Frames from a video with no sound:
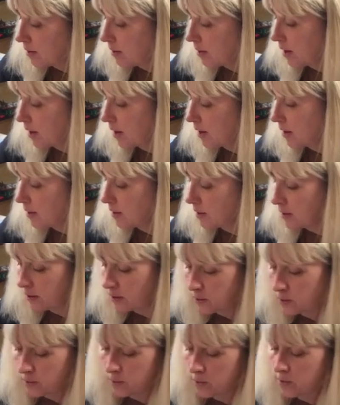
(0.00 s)
Adding a
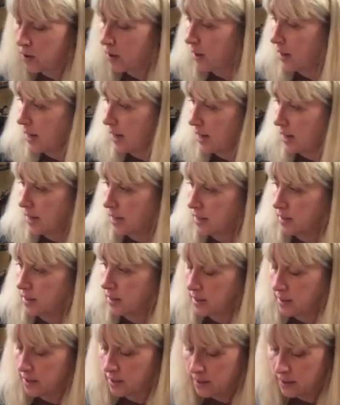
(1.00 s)
little more
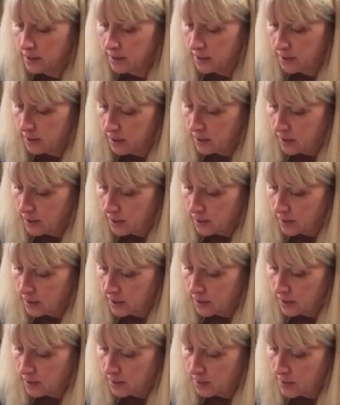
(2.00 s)
light
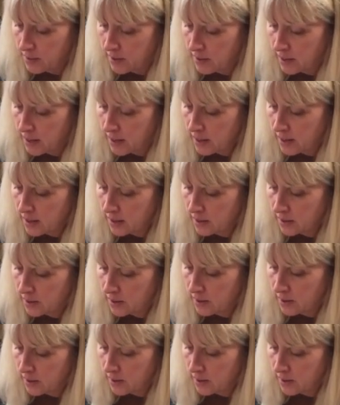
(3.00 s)
in some of these.